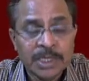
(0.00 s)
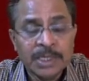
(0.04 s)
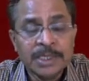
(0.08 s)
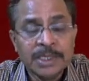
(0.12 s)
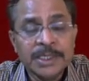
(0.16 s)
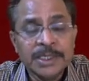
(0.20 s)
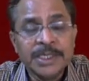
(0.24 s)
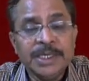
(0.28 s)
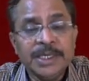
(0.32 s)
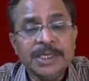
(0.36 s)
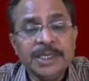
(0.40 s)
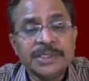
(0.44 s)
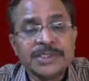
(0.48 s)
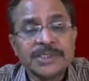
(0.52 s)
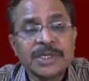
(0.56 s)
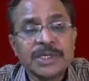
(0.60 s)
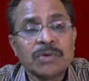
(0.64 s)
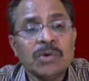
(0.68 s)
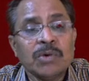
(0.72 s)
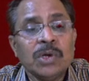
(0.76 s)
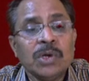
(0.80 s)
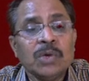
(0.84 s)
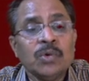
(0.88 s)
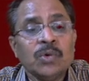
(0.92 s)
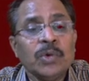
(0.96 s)
E is
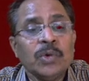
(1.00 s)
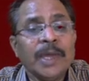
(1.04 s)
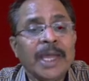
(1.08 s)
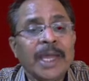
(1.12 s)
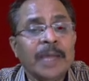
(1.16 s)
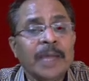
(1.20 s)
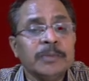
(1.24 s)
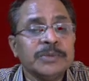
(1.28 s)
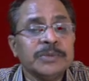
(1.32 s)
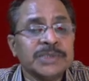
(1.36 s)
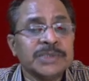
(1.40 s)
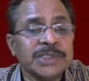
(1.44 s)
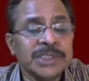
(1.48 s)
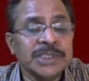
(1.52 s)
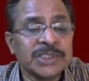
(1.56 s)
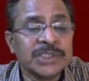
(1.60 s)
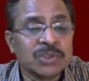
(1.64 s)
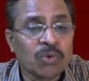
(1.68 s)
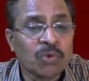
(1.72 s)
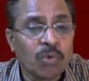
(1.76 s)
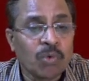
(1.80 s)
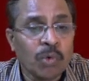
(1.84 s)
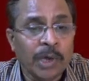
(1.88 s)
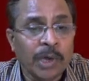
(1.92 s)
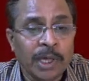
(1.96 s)
equal to mc
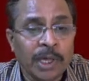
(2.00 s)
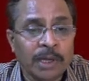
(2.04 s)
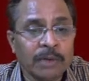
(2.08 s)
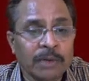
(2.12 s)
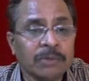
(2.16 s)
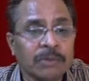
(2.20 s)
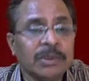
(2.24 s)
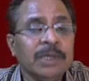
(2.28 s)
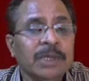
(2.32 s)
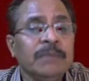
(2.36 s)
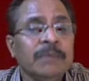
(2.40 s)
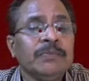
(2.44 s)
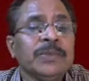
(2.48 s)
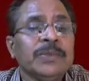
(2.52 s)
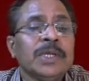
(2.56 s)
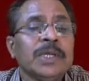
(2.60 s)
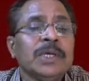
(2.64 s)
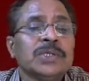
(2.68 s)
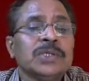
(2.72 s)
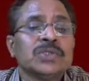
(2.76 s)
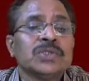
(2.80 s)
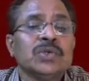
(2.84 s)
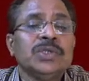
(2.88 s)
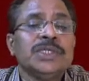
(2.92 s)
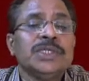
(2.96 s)
square. Okay,
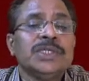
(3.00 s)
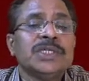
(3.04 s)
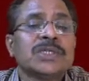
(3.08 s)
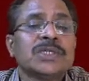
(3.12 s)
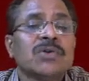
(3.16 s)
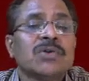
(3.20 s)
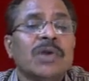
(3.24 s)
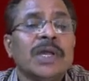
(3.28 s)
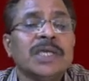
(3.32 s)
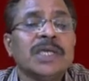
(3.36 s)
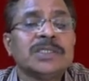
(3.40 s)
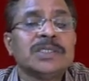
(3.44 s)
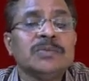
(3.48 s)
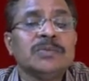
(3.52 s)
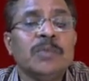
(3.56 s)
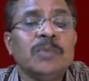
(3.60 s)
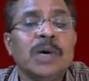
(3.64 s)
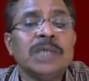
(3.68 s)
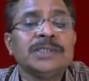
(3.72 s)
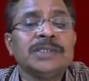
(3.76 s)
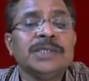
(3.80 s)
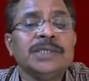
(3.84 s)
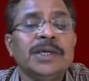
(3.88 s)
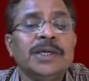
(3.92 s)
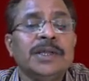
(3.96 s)
so this is called as
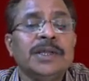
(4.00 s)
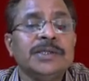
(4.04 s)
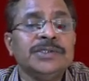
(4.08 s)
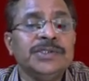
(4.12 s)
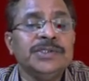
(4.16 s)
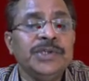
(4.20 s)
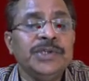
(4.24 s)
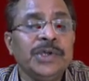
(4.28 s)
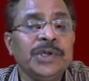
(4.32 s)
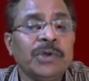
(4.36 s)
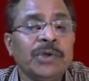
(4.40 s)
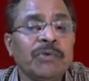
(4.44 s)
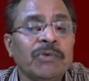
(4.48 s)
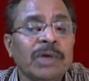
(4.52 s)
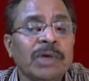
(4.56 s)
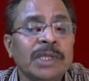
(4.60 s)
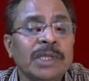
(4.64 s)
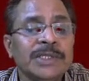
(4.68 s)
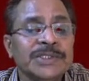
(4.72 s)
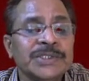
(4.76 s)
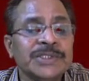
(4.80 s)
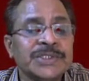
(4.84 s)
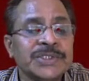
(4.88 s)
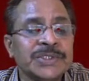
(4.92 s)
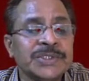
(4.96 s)
mass energy
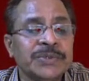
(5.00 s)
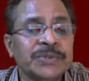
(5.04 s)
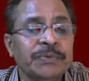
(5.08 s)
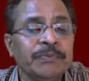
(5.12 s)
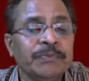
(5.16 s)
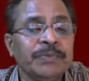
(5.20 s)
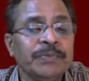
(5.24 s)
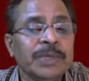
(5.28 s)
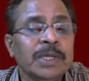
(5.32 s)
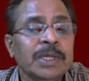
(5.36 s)
equivalence 2.